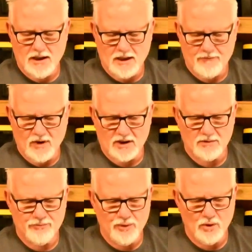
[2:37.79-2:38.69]
I
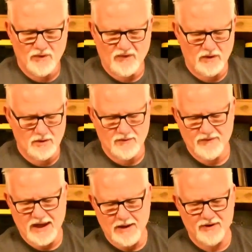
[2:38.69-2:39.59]
could put
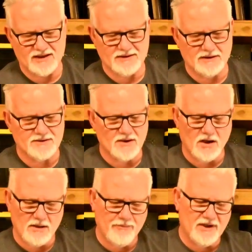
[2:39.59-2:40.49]
hammocks
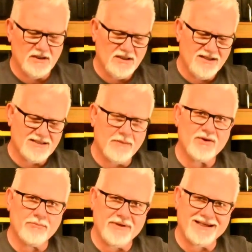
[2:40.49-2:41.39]
inside, but some
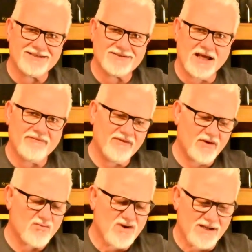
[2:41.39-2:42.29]
of the bigger stuff,
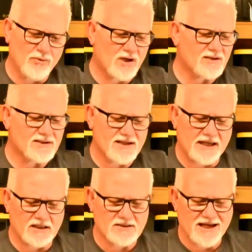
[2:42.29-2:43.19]
if I really wanted to
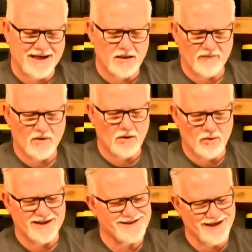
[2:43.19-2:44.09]
take a tent, I've got
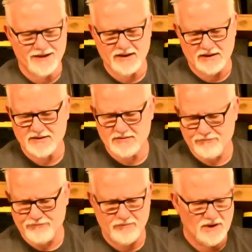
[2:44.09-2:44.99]
one tent that
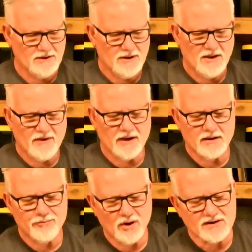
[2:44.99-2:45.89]
I
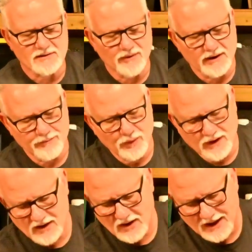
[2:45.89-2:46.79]
could possibly put in